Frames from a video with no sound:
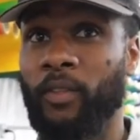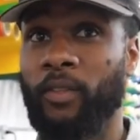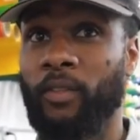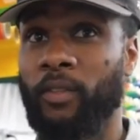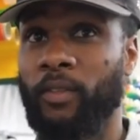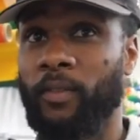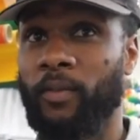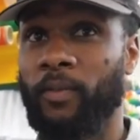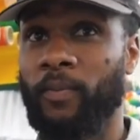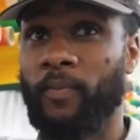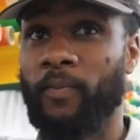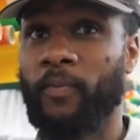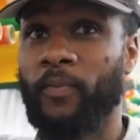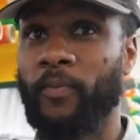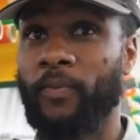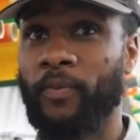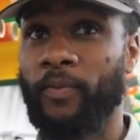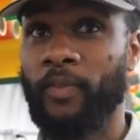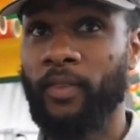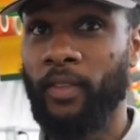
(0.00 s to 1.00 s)
The tool
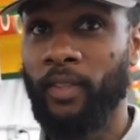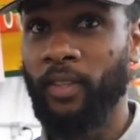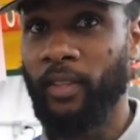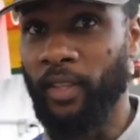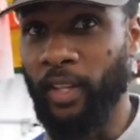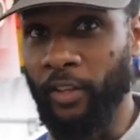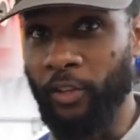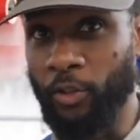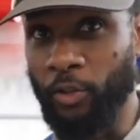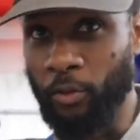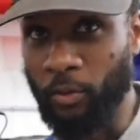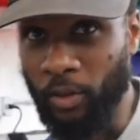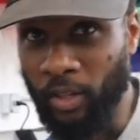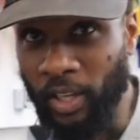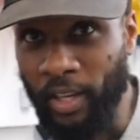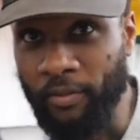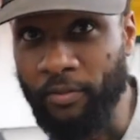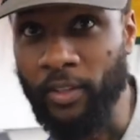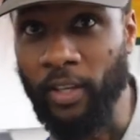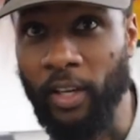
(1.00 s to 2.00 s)
that you kind of
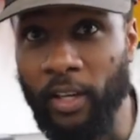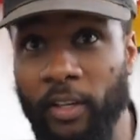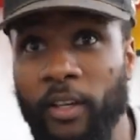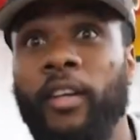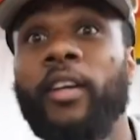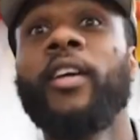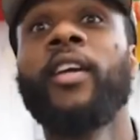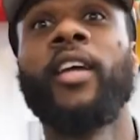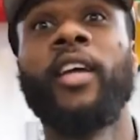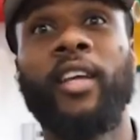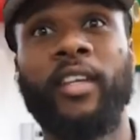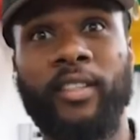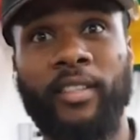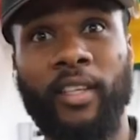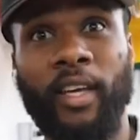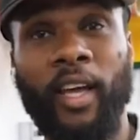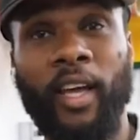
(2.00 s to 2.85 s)
push and it shoots up, right?